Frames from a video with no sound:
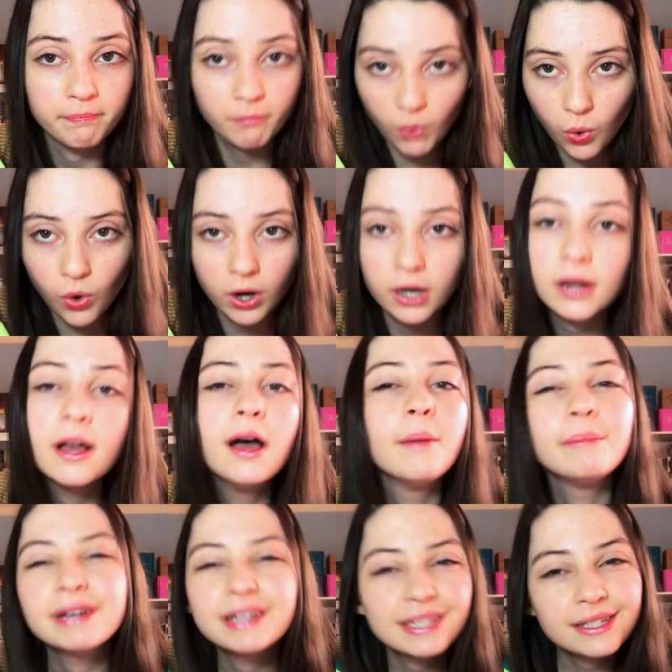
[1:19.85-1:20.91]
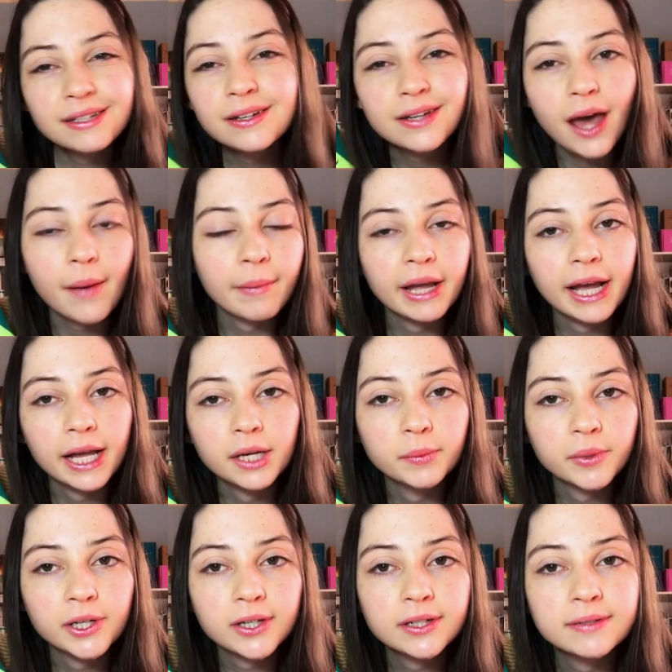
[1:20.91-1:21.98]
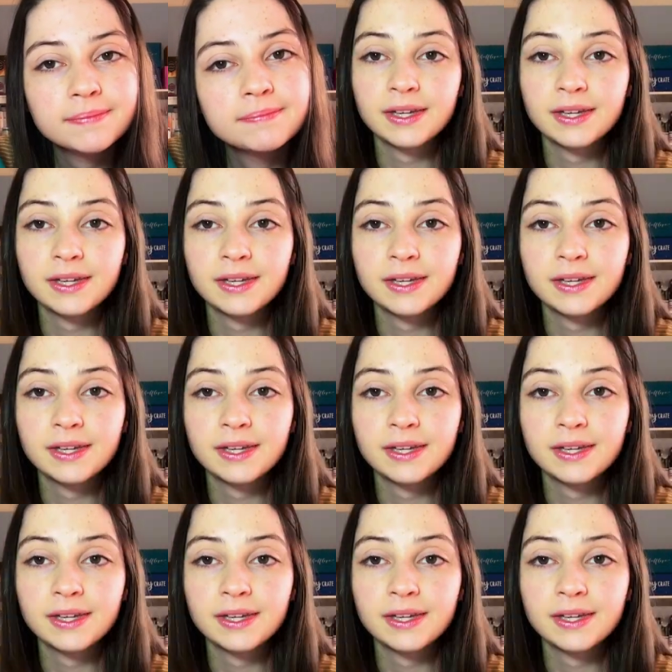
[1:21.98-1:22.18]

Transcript: more, but it's still not my kind of book.